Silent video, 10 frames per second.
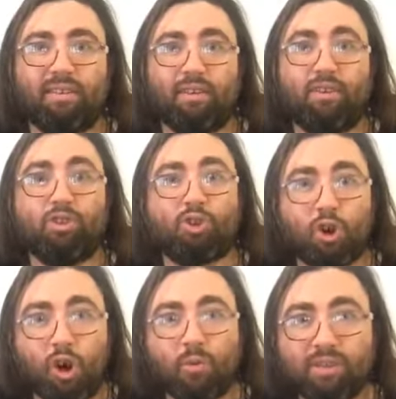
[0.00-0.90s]
Because you're
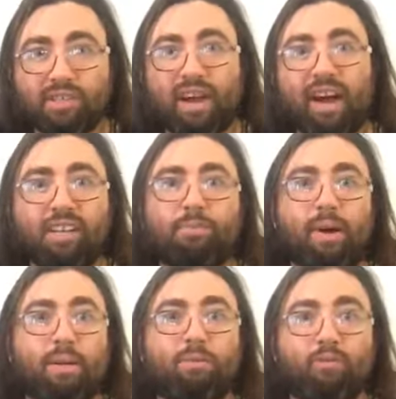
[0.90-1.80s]
always the highest
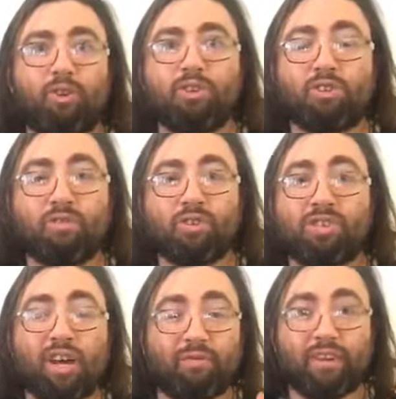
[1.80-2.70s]
possible version of
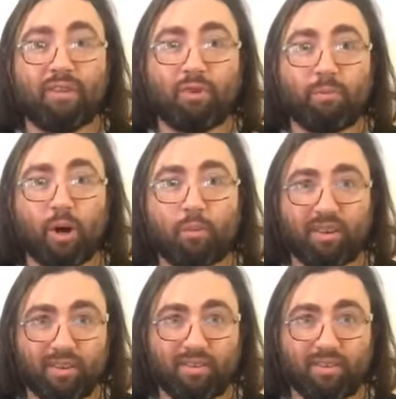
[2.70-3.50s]
yourself in every moment.